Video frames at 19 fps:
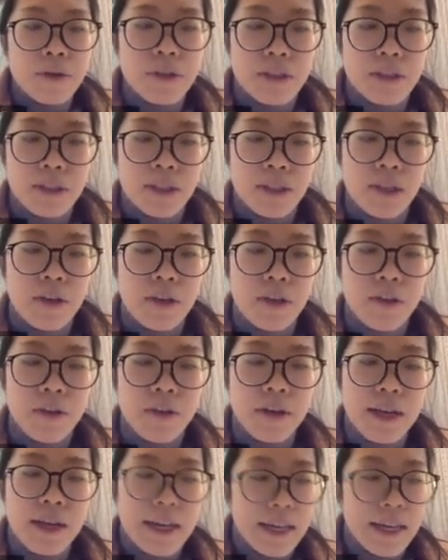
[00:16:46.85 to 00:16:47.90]
So
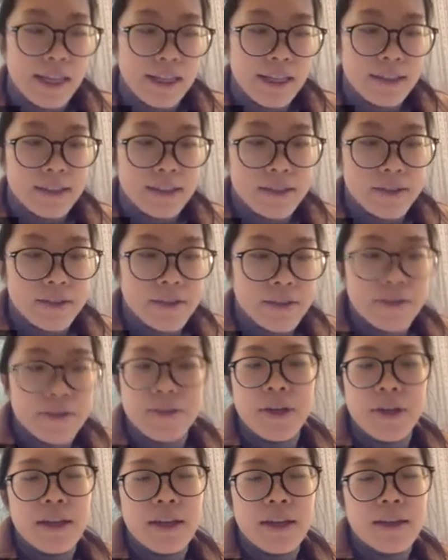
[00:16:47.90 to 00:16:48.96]
it is a
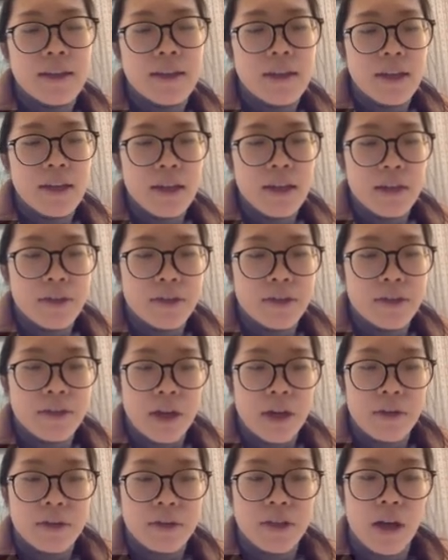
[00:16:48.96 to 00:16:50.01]
string, which
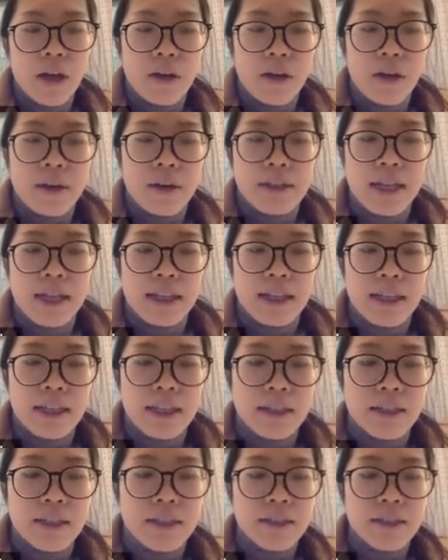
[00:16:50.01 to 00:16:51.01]
I will talk about that later.